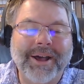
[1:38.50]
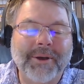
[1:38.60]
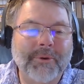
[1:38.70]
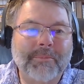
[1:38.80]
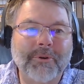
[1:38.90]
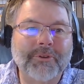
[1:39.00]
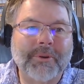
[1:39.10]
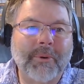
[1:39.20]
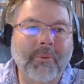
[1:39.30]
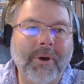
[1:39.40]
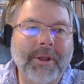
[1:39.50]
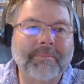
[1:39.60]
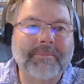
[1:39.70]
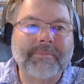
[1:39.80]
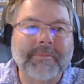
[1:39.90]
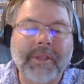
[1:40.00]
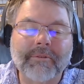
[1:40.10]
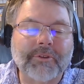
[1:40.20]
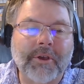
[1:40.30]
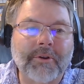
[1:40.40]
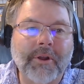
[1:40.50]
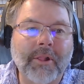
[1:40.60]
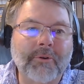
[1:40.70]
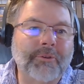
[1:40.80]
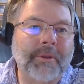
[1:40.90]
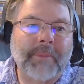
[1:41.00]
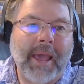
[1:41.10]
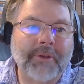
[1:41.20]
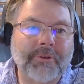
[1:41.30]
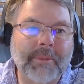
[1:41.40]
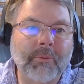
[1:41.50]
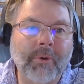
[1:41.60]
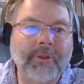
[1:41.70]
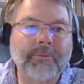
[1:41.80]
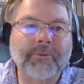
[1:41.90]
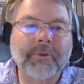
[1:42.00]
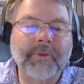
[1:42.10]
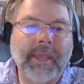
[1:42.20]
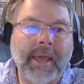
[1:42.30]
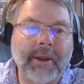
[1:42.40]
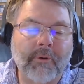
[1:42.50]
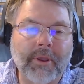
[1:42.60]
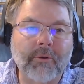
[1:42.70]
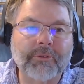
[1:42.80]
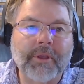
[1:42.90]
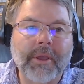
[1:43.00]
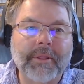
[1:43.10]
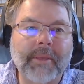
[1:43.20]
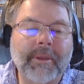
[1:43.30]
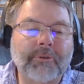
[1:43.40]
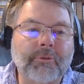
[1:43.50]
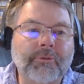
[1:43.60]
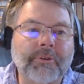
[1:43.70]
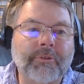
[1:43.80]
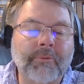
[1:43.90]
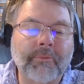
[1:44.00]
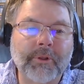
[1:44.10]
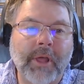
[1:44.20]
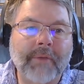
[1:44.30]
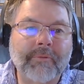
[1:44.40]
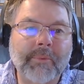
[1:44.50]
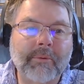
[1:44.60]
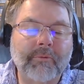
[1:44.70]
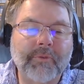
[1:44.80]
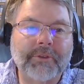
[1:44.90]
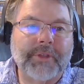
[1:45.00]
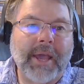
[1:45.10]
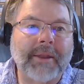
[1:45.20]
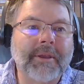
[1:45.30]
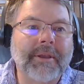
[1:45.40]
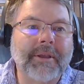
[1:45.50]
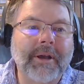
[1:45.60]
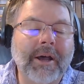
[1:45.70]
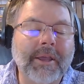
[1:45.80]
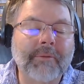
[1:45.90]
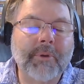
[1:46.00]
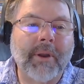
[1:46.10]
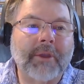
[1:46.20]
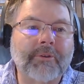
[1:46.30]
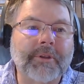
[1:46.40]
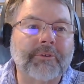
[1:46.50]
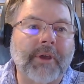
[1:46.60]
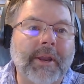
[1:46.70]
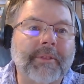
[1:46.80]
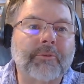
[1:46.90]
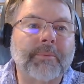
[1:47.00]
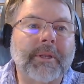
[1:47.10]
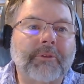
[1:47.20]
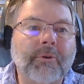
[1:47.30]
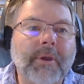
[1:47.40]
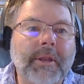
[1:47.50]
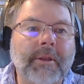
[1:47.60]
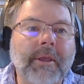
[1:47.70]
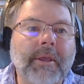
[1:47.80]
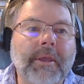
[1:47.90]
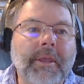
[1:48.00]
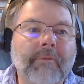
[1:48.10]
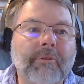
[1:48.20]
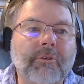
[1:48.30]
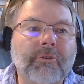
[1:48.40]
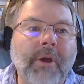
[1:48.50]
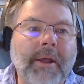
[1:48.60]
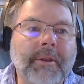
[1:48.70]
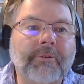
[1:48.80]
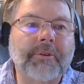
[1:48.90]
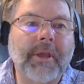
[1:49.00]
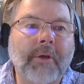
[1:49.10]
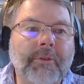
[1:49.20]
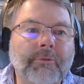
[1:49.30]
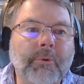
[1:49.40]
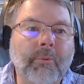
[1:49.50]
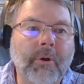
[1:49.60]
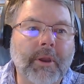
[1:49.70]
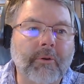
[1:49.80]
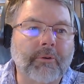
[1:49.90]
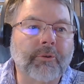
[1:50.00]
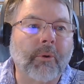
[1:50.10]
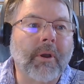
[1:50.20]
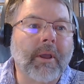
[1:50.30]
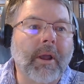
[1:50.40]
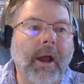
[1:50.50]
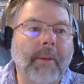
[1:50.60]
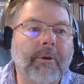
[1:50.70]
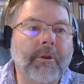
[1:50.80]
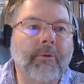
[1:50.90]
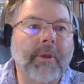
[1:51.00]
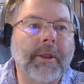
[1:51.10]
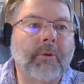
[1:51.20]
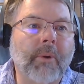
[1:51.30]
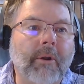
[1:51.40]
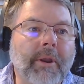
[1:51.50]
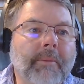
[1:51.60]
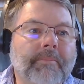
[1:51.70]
with purchase number one, if it's $100, it has to be one specific category. Of course, that makes no sense in real life, and we would fix that if we were actually designing this. But let's go ahead and give you a shot and see how this will work here. So I'm going to create a query.